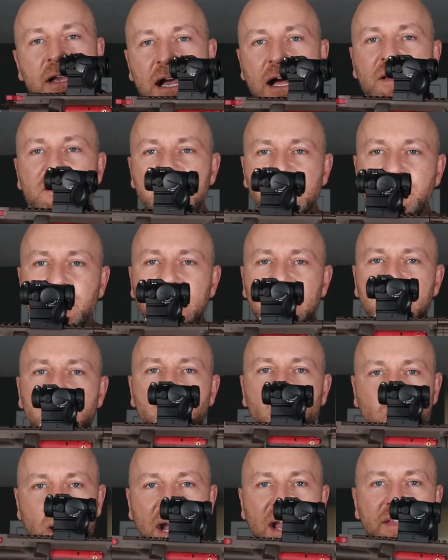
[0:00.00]
I'll
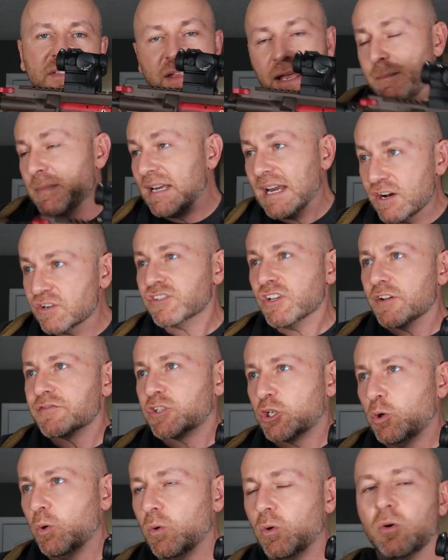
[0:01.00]
explain why. I mean,
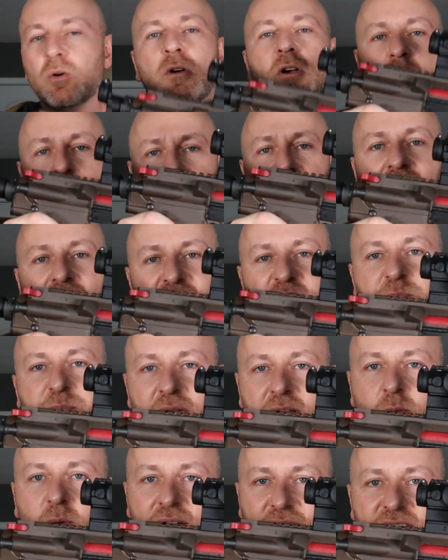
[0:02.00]
airsoft's cool, but I'll
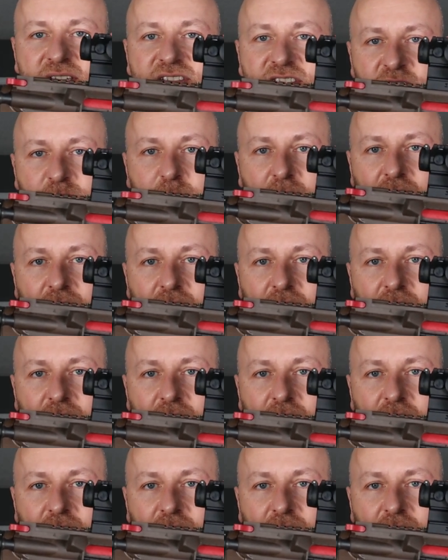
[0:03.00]
explain why this is